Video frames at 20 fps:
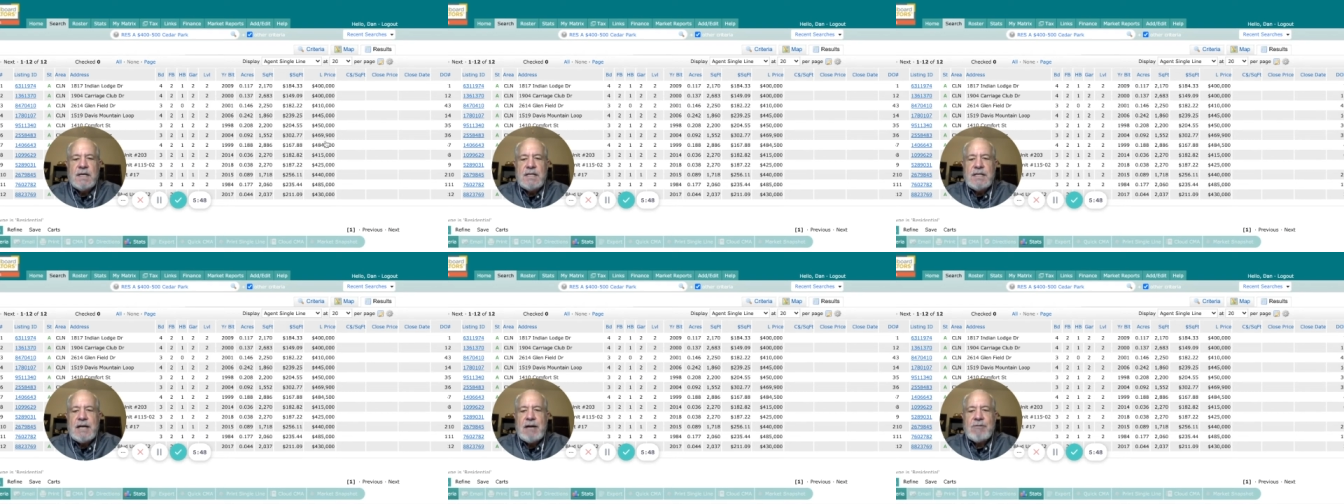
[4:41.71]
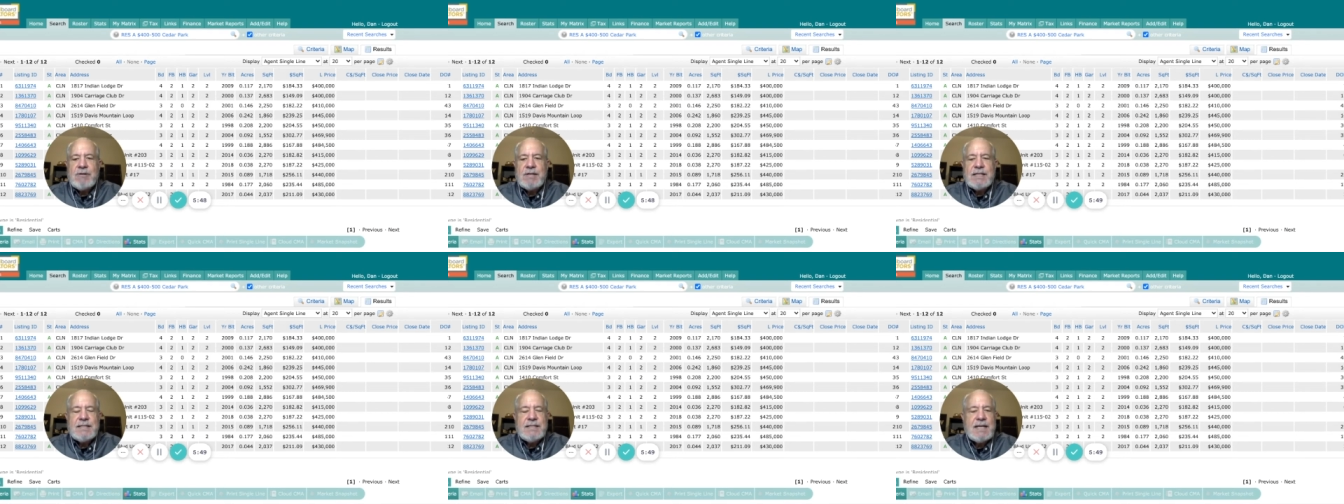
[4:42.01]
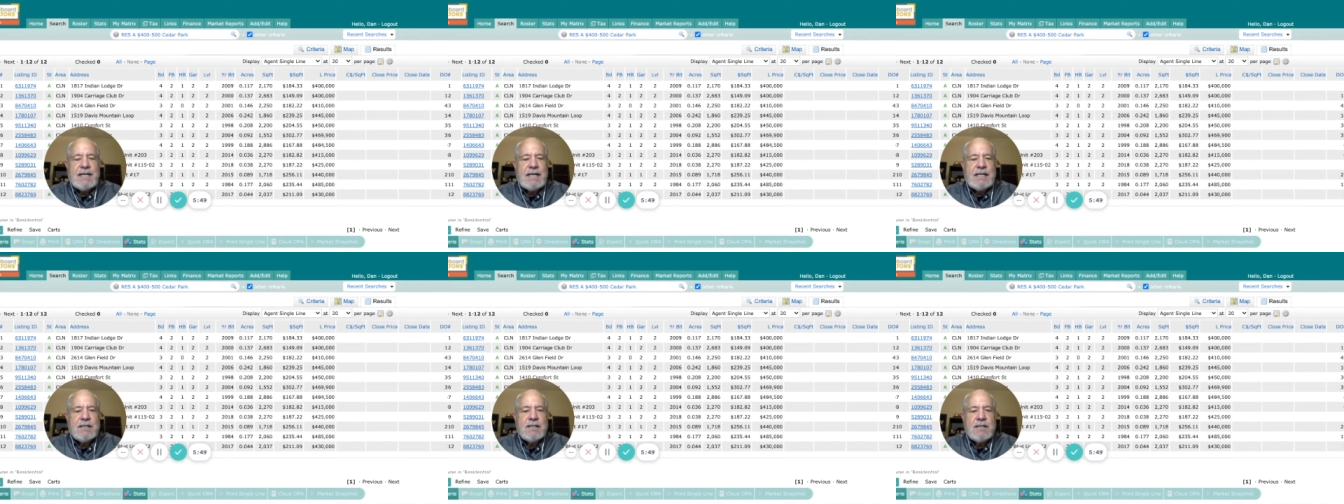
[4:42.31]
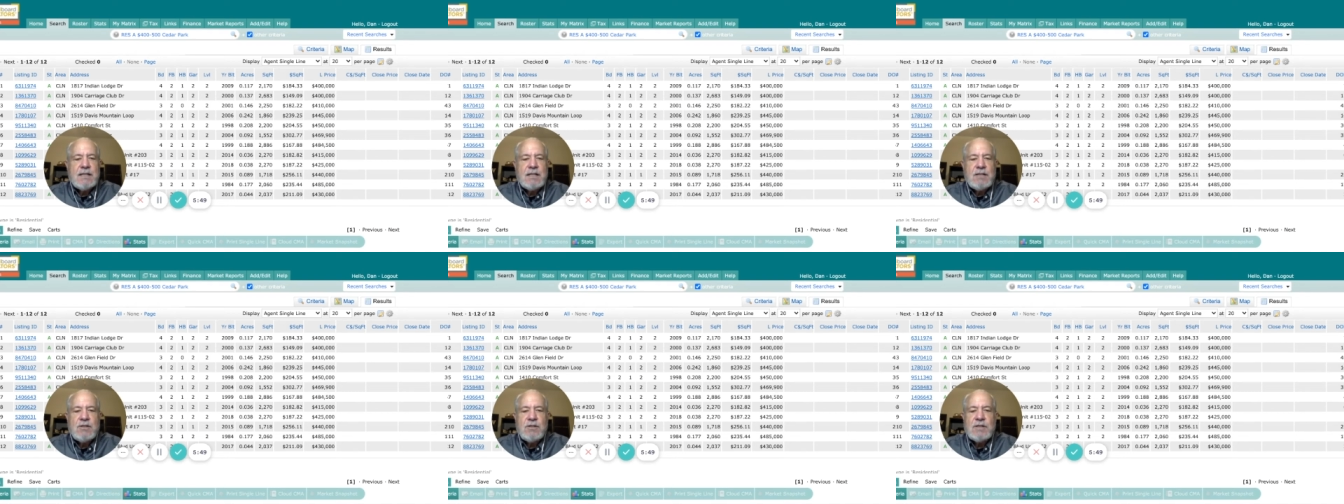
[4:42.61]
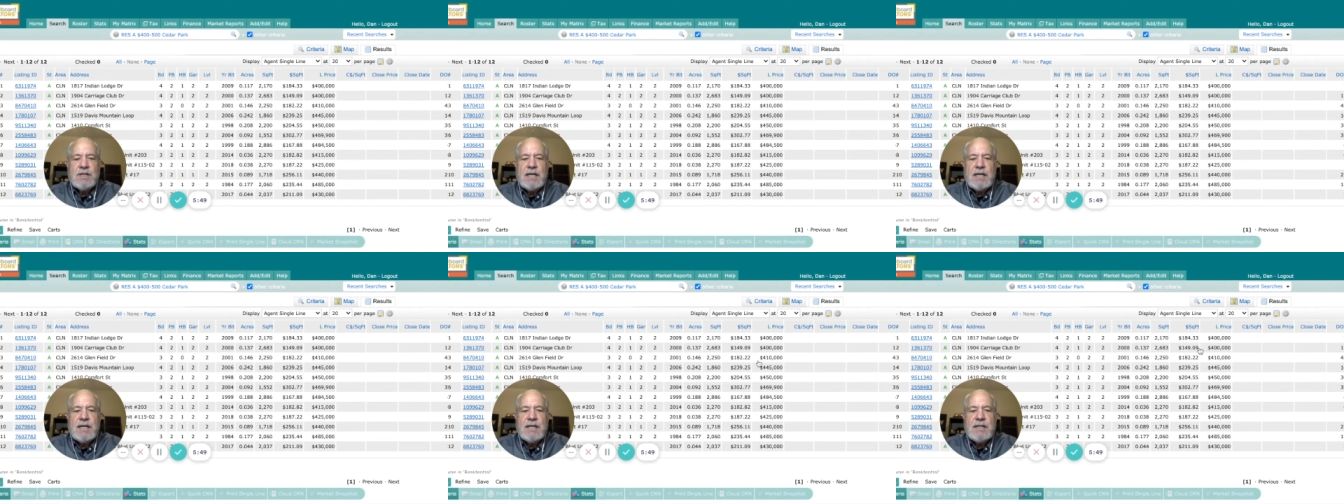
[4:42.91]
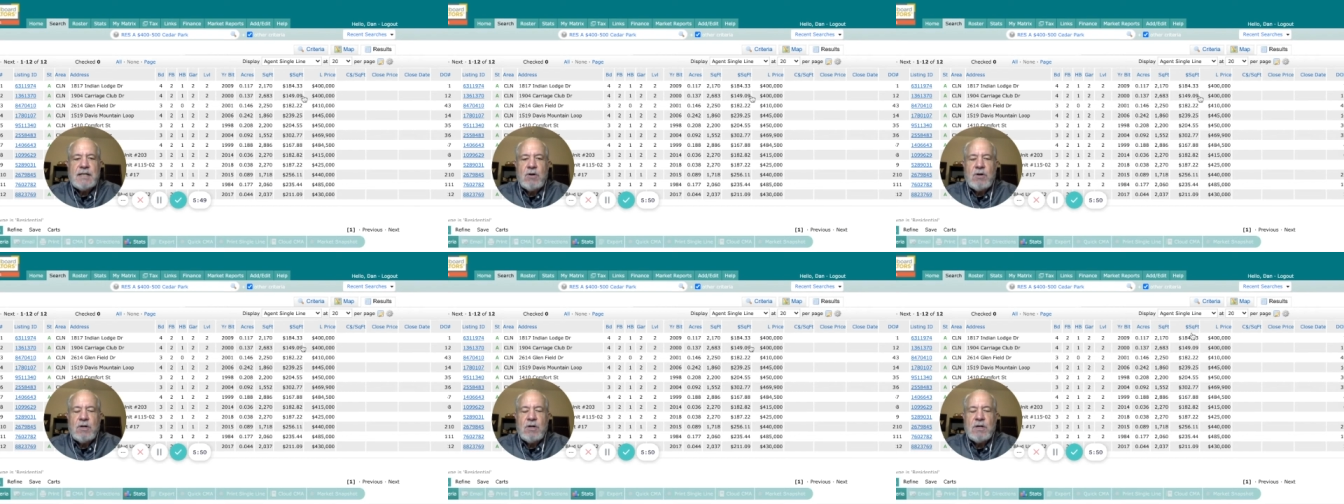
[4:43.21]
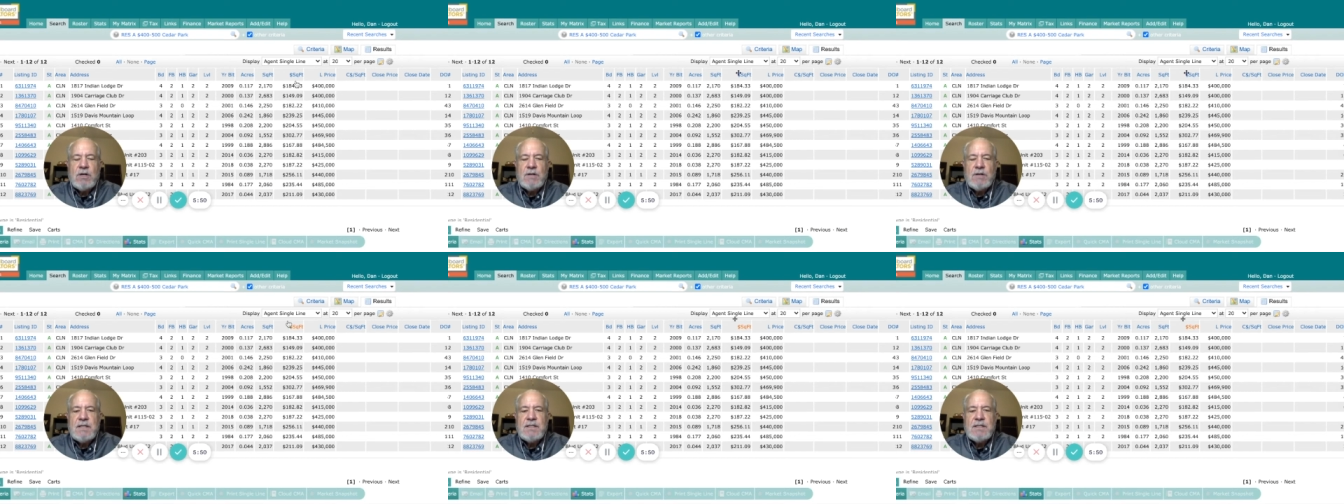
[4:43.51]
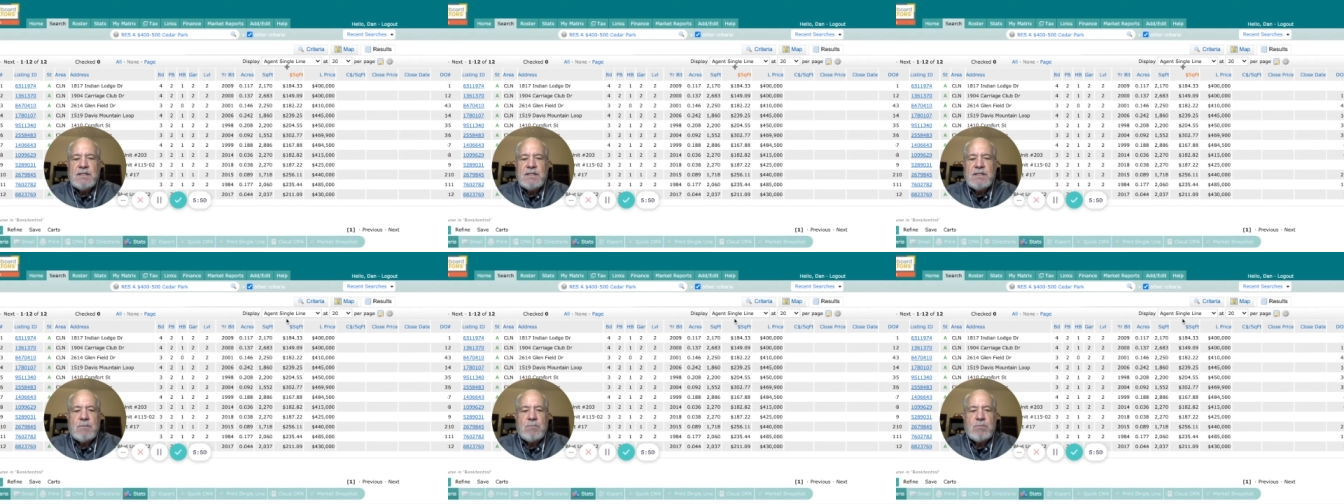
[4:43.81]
Now I can take a, a look at all these uh,